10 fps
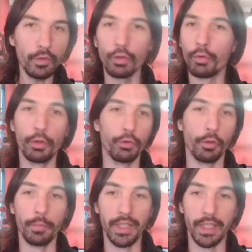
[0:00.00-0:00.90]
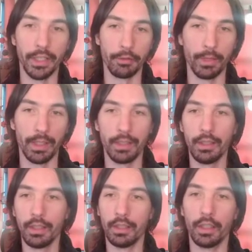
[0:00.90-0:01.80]
We could use the median as well.
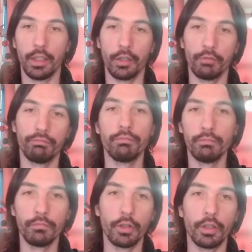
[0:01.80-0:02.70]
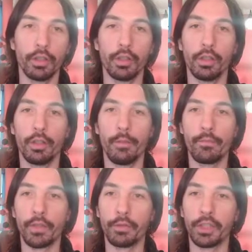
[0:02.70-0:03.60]
The
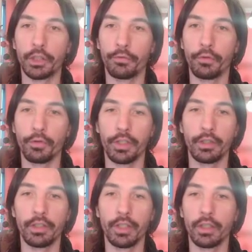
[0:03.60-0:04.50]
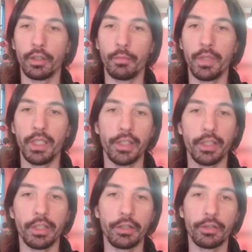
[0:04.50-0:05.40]
advantage of using the mean is that
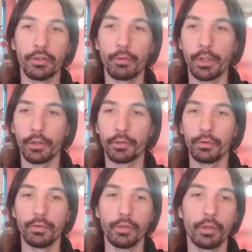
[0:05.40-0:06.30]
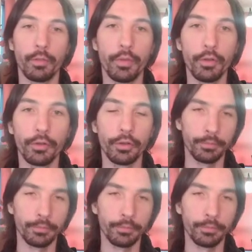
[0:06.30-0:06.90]
it's quicker to compute.